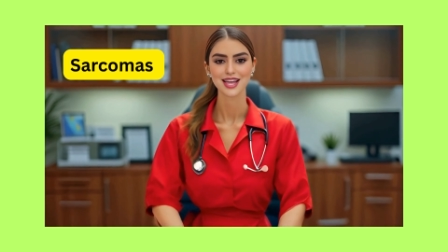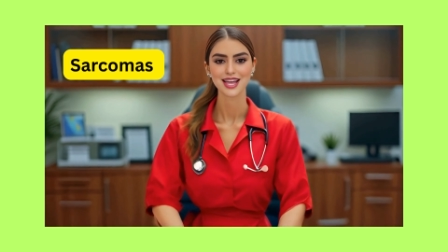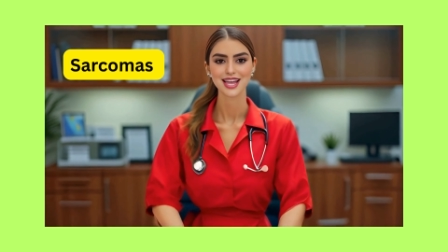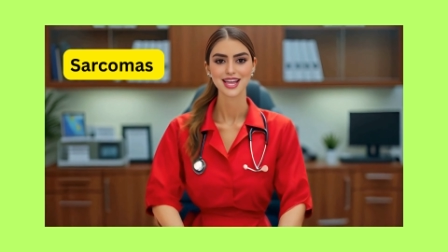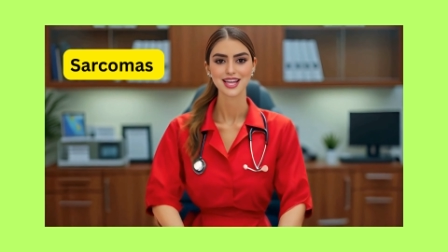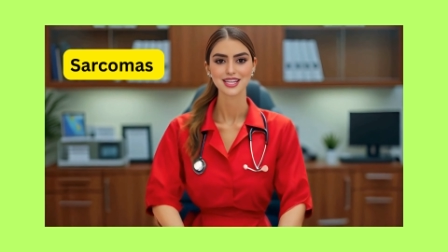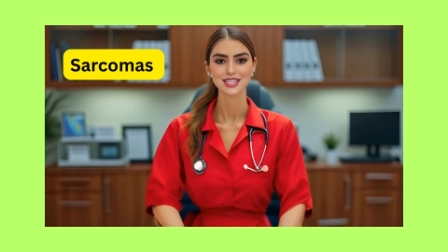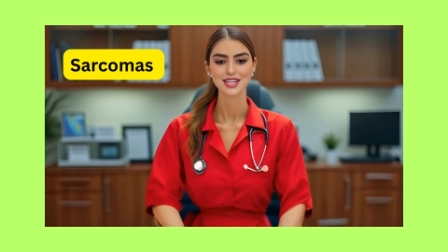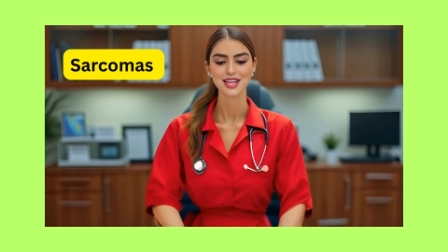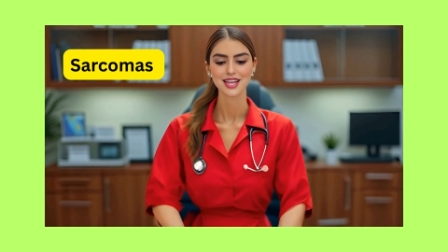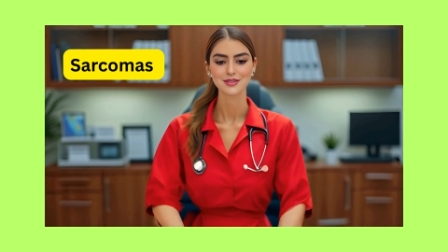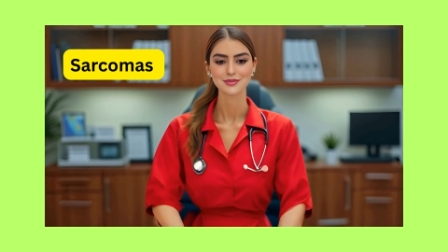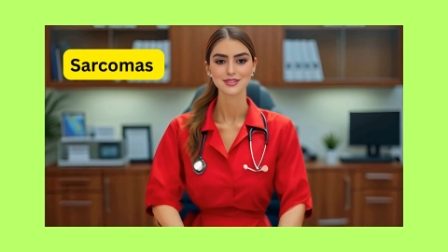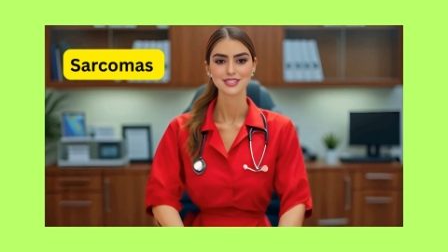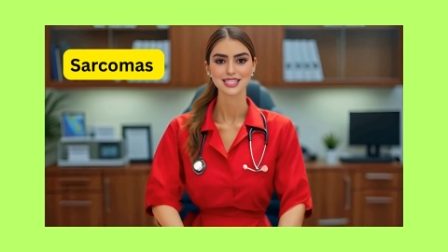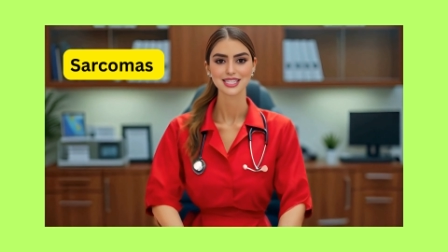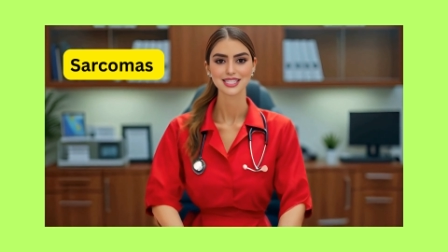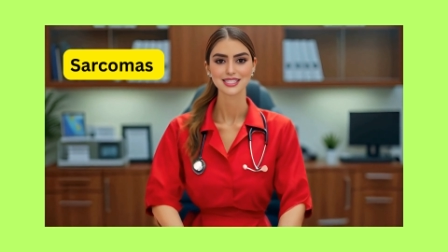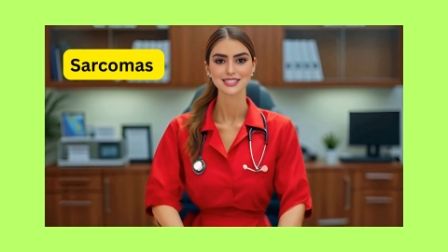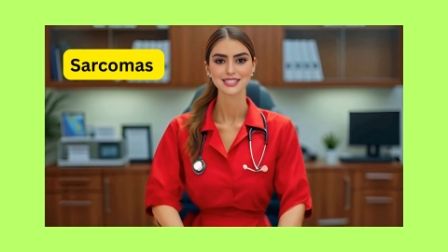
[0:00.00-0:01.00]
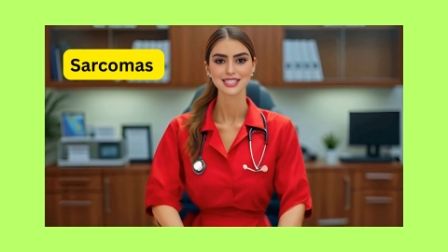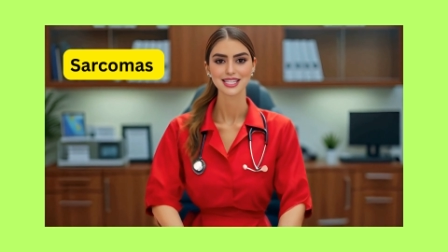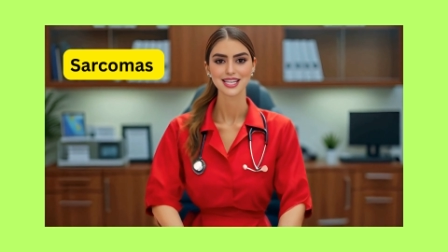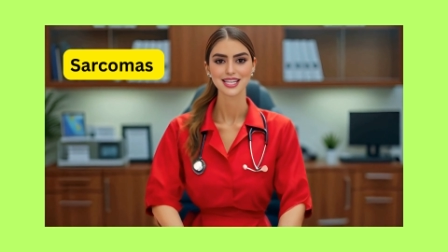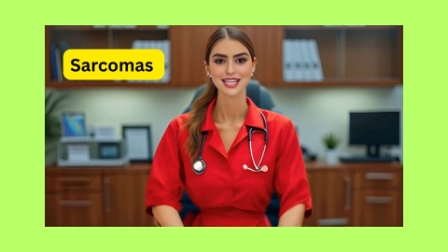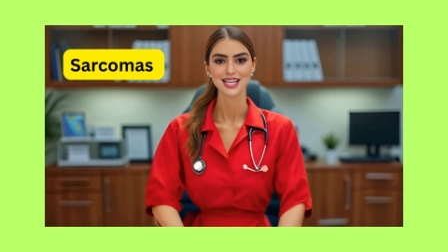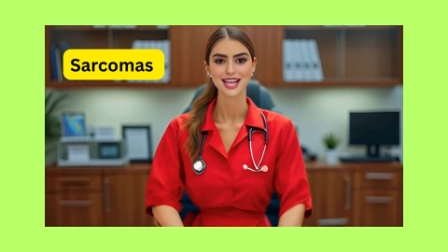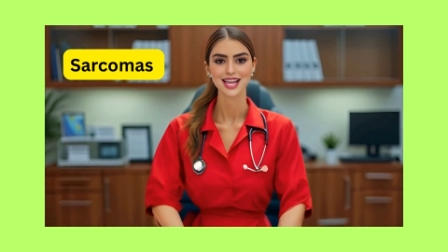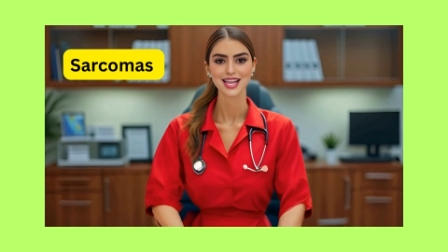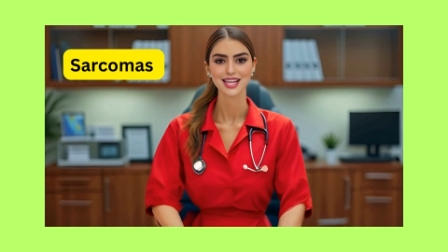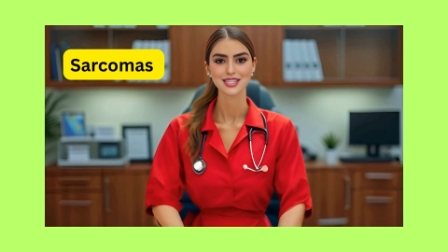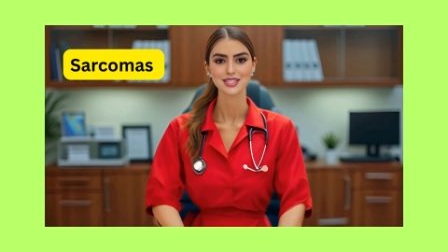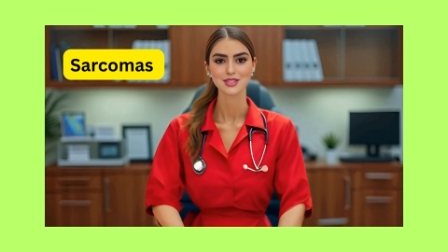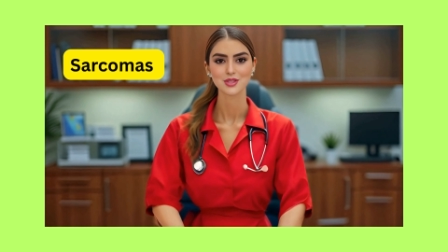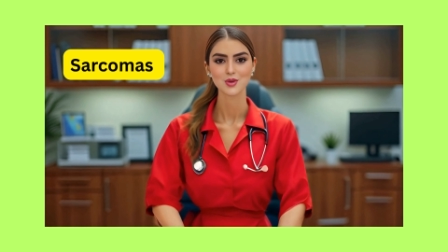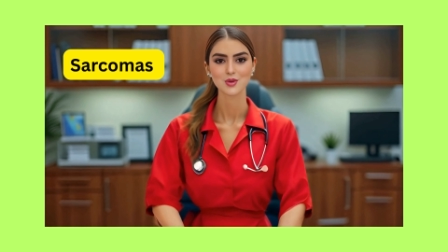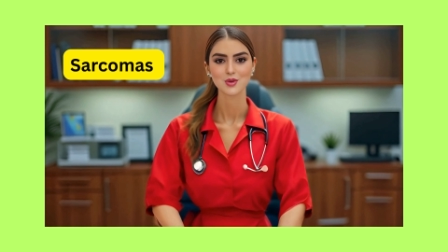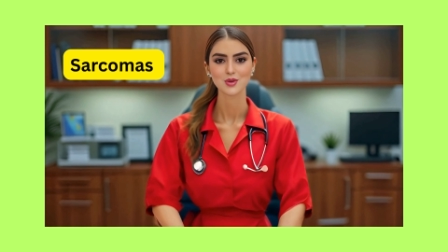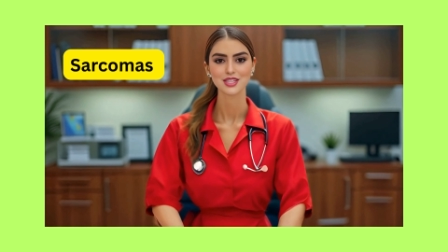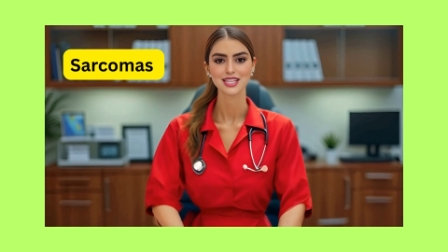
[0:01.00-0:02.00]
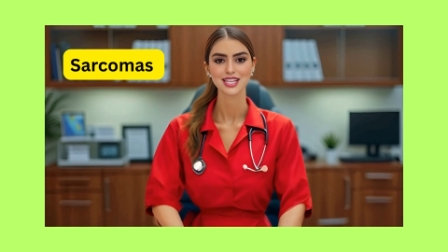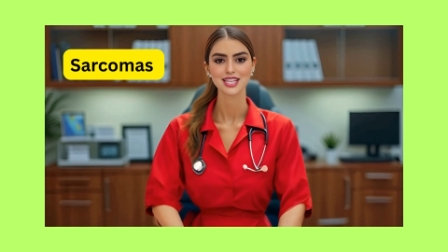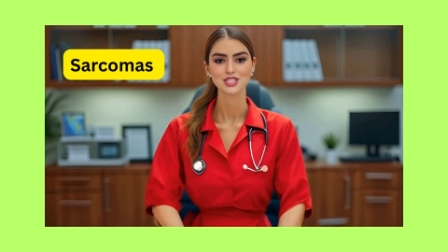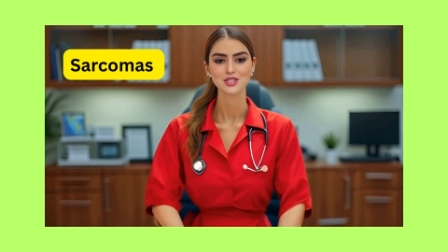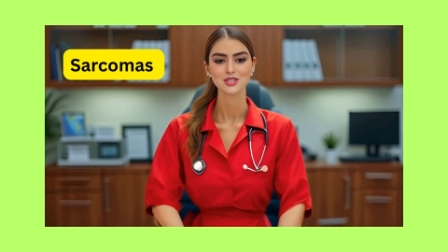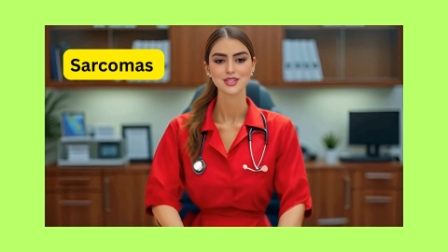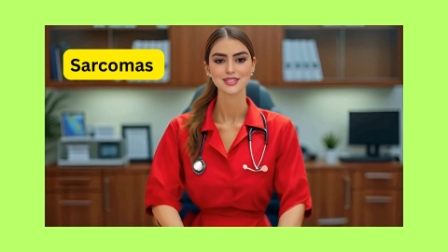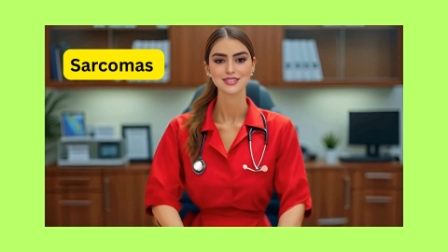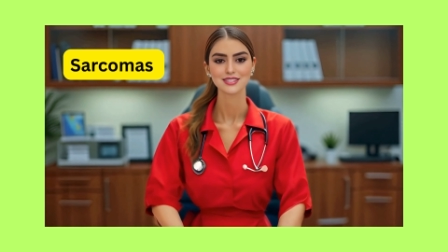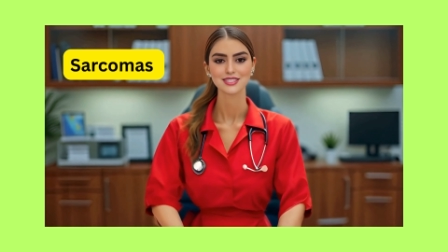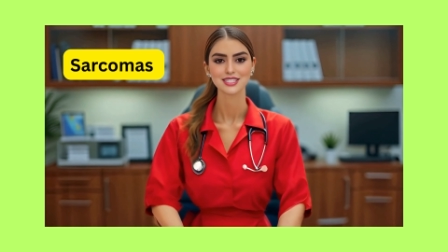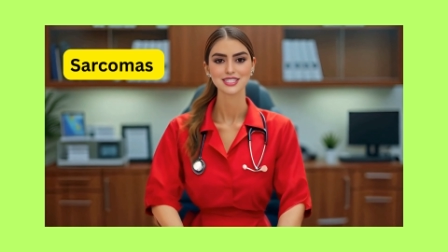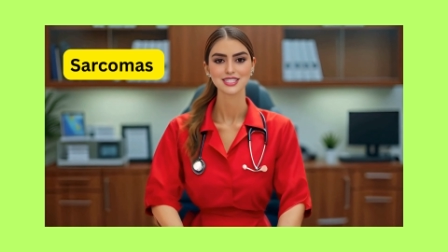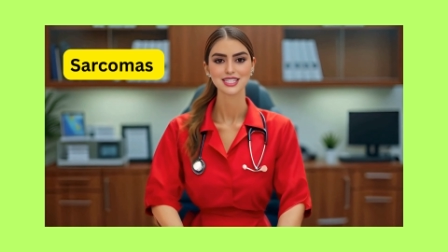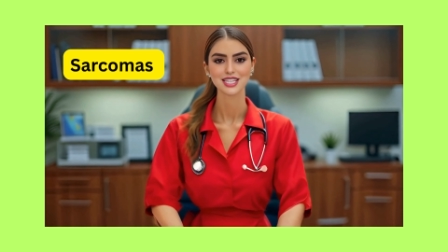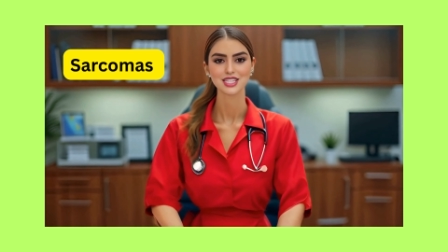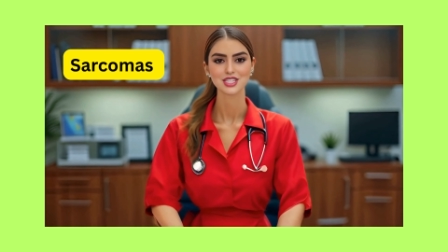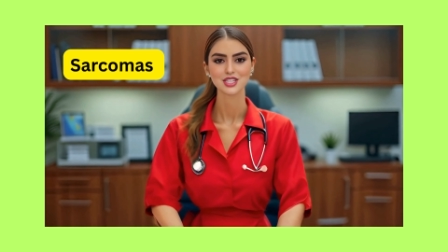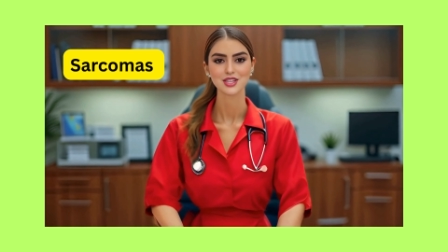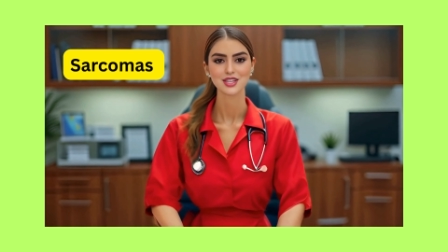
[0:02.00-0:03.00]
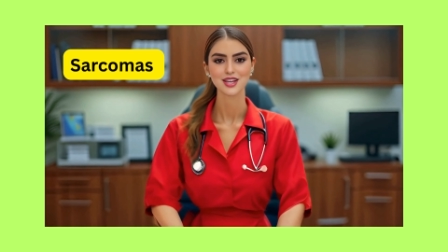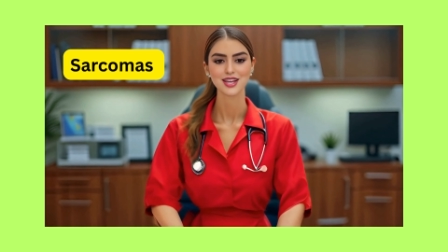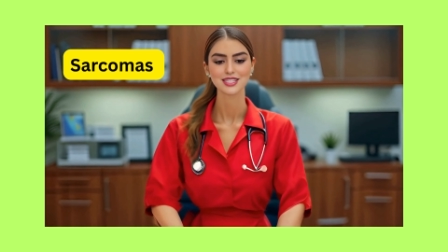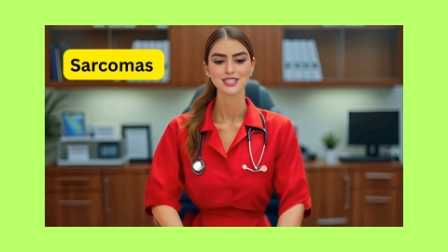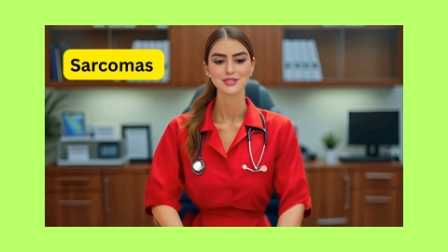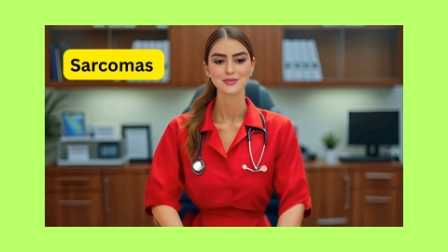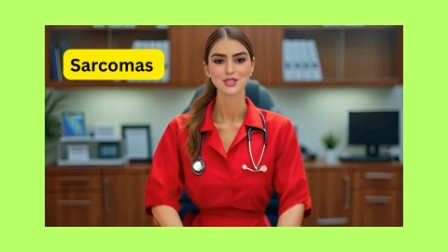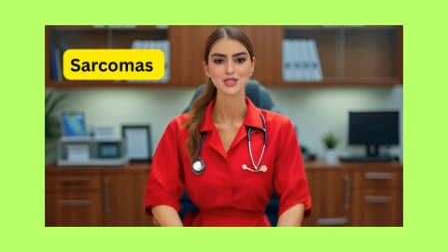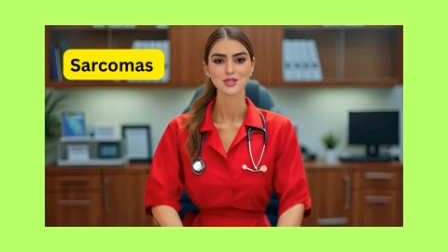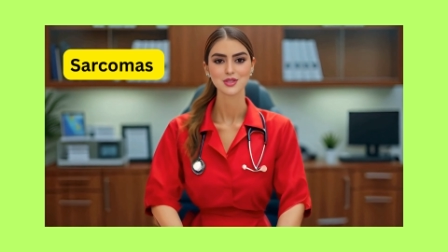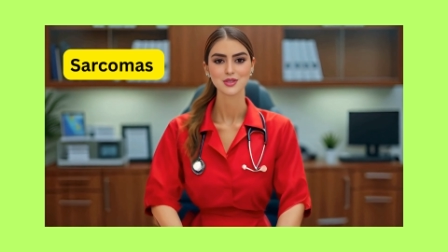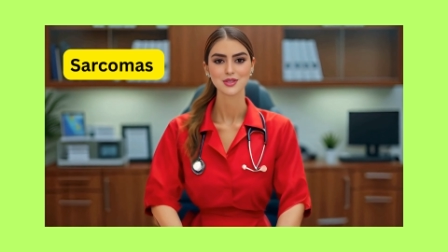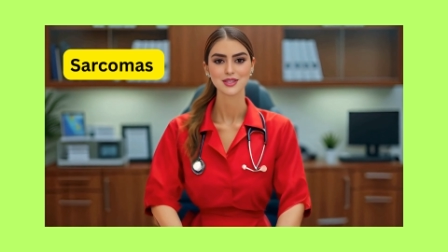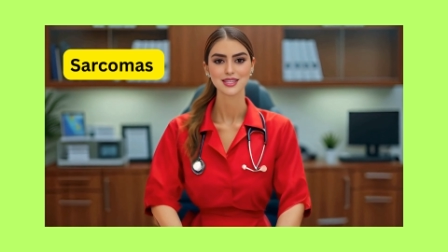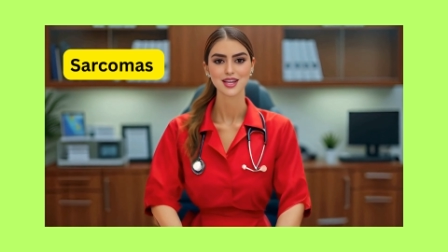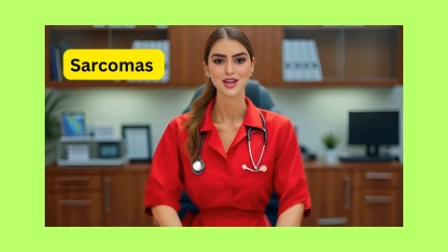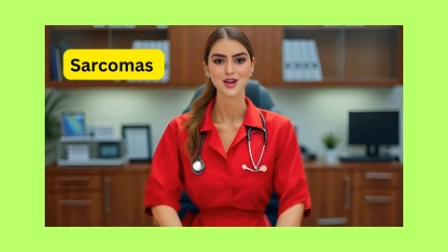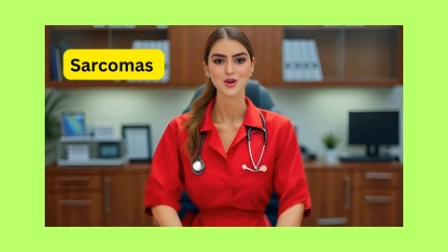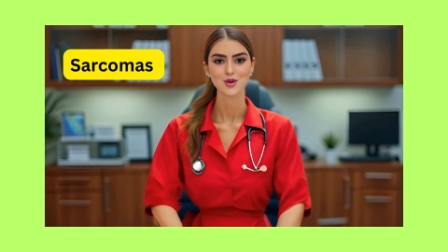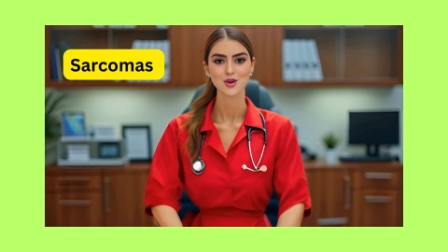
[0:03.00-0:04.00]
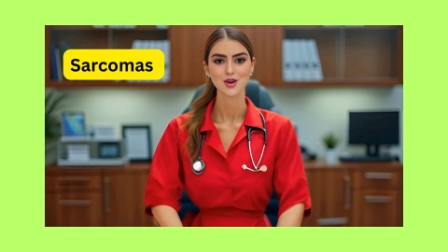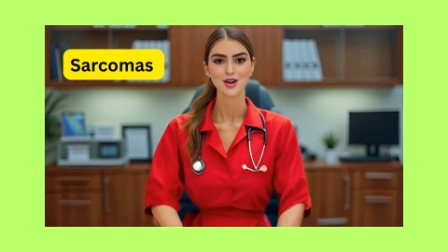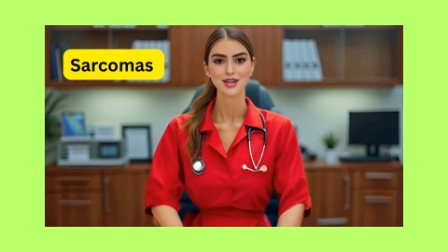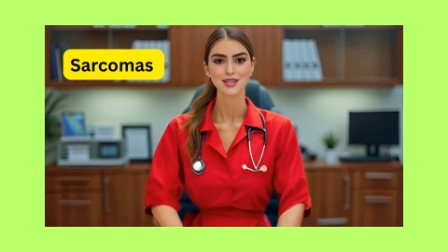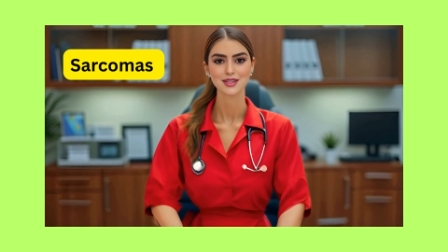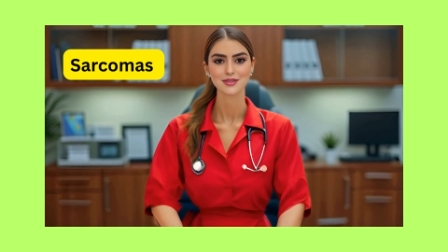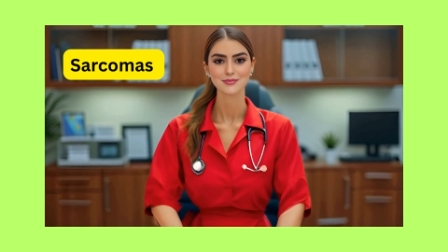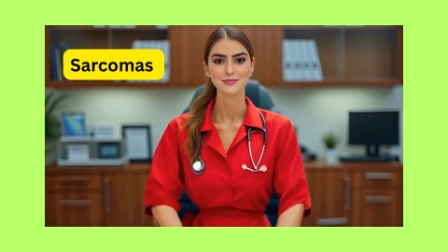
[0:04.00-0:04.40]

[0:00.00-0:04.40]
LMDC and Gorky Trust Teaching Hospital, Lahore.